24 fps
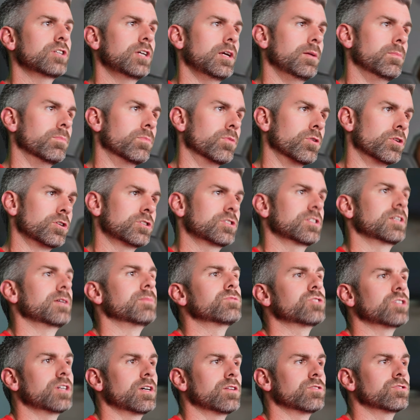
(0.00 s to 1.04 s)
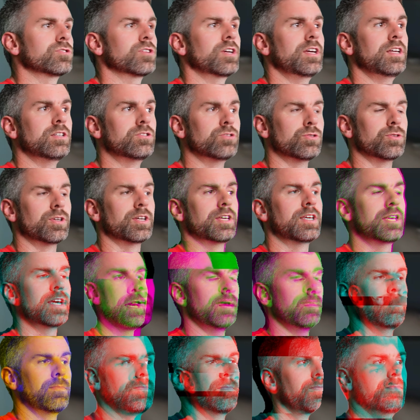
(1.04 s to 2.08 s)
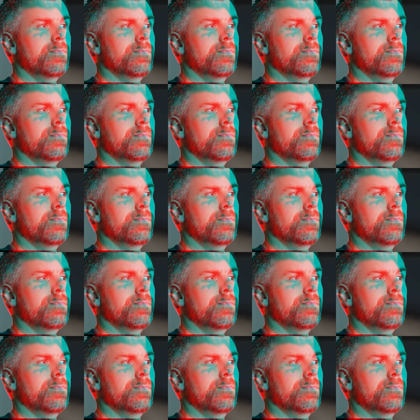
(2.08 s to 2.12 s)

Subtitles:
immerse themselves into the game.